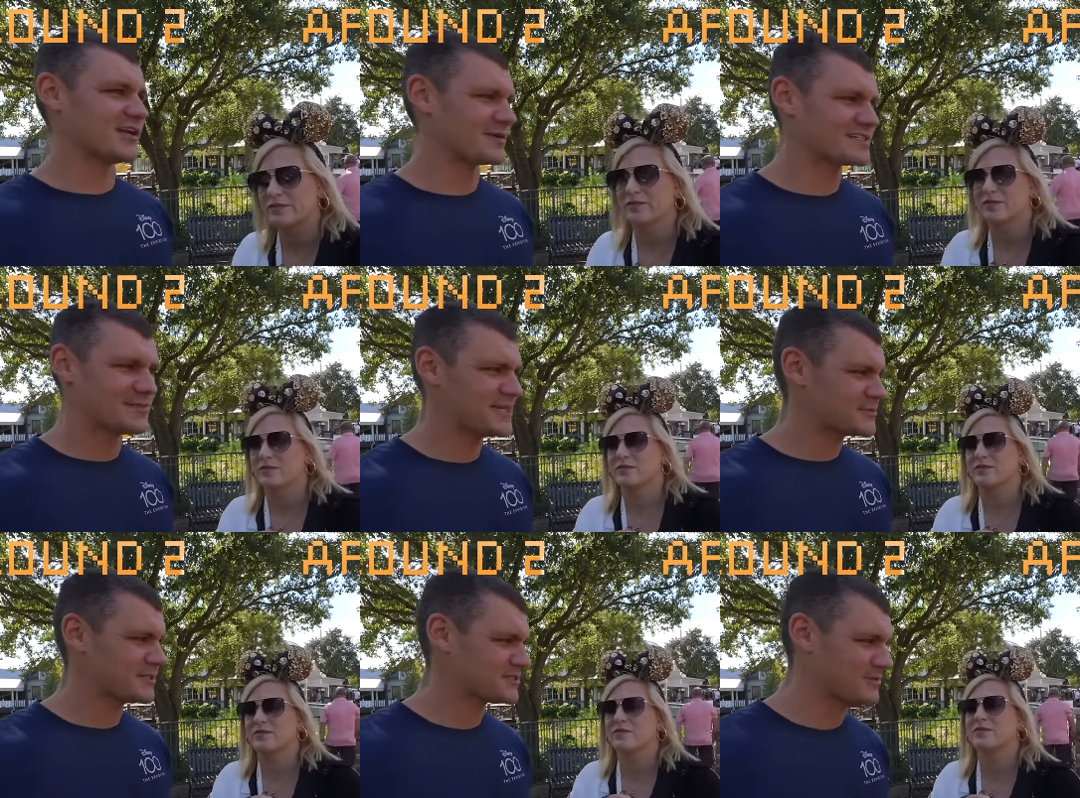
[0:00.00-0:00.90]
Speaker 1: Dinner because the best
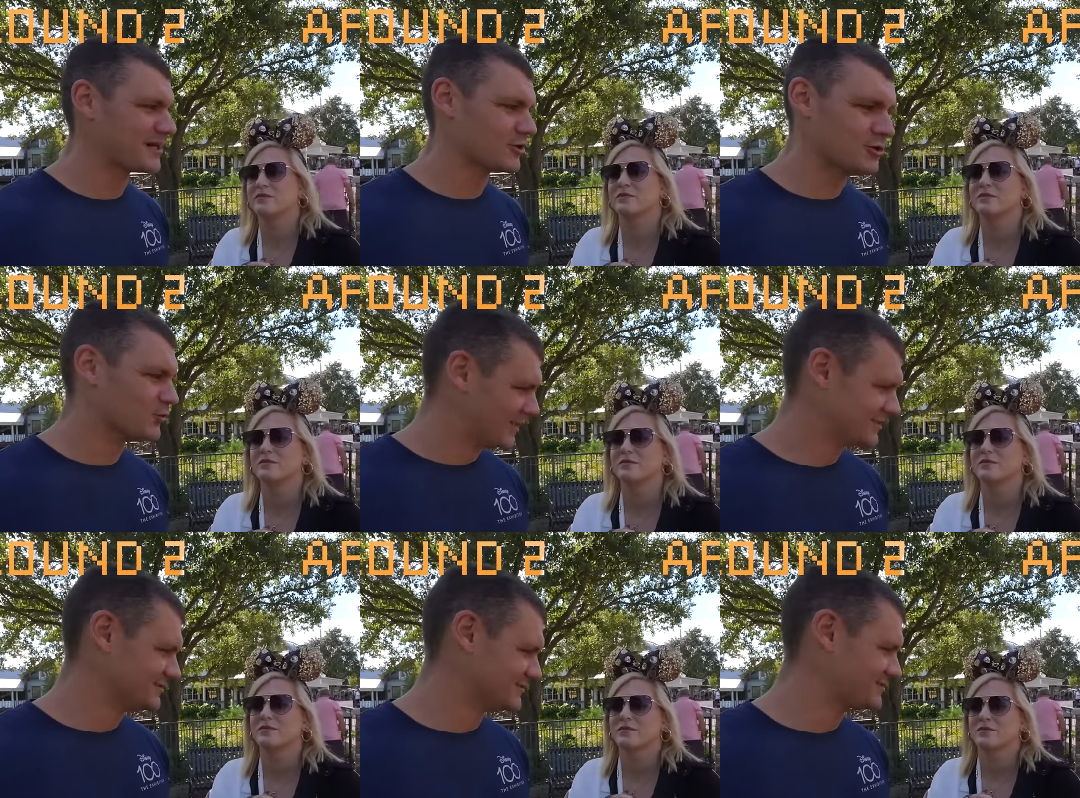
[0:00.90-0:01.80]
part is no matter who wins,
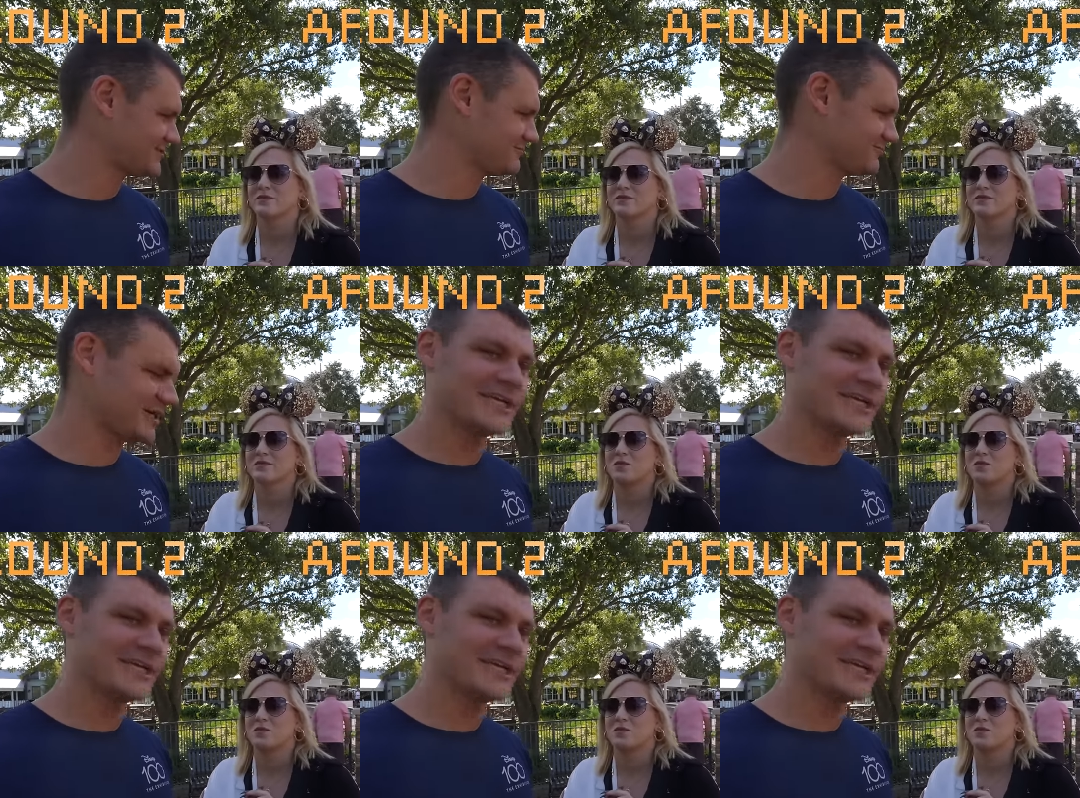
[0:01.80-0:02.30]
we